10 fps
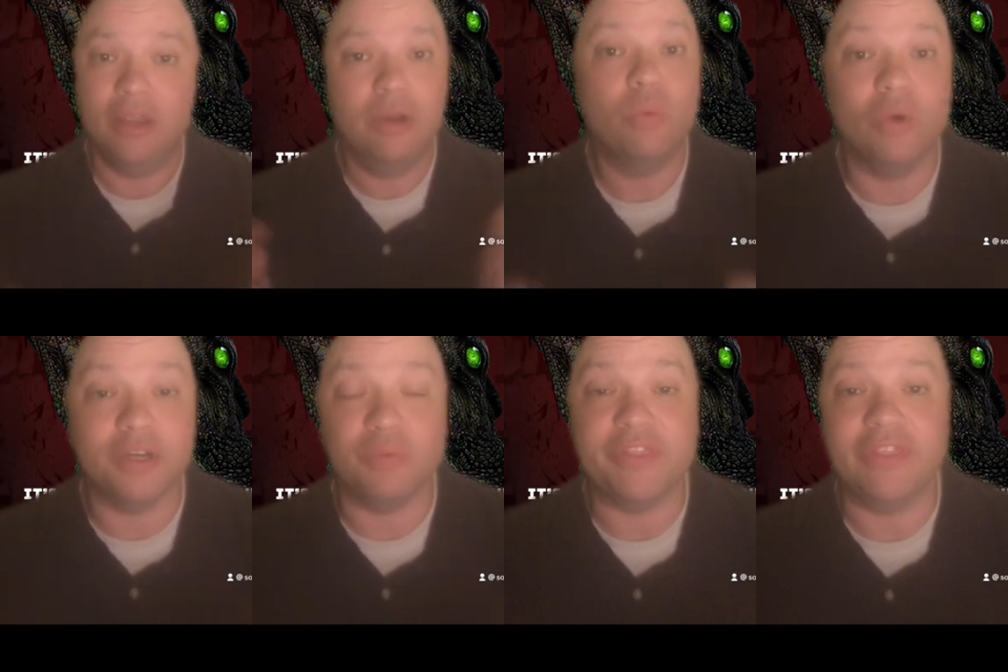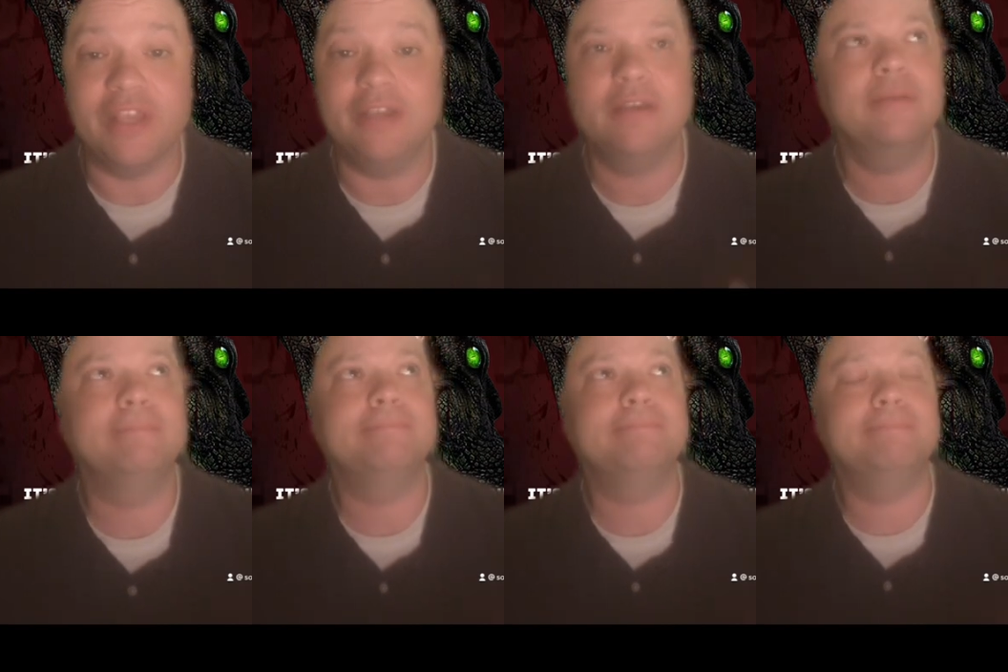What did we think?
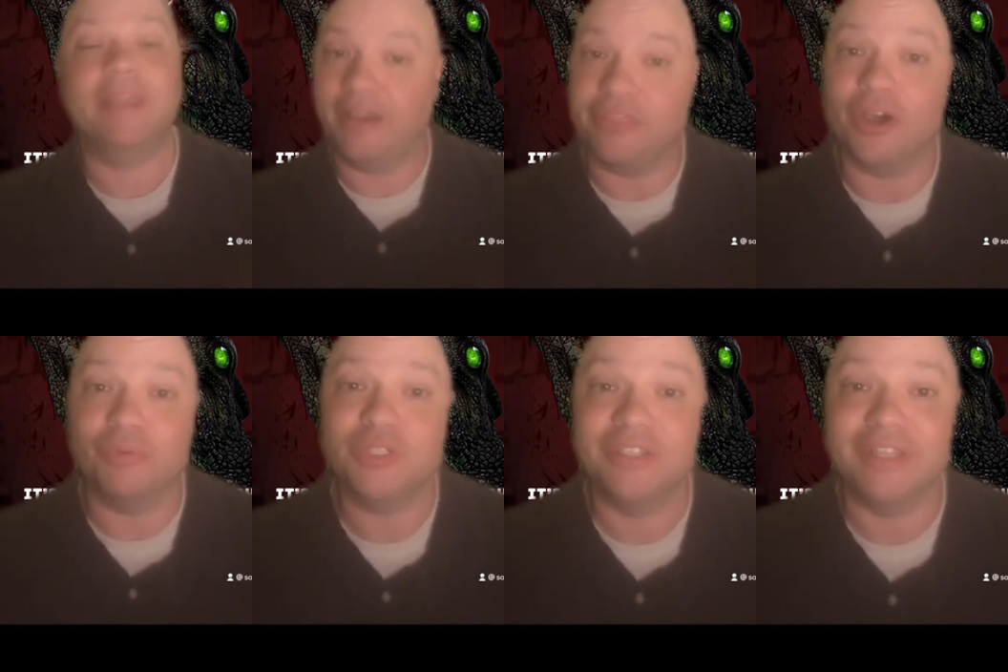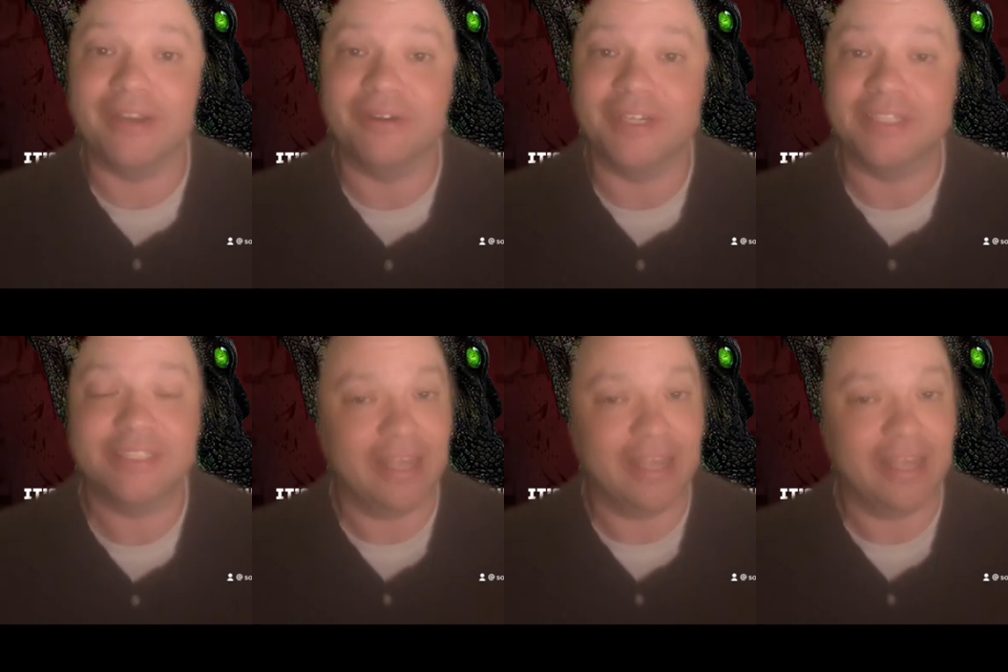I thought it was hilarious.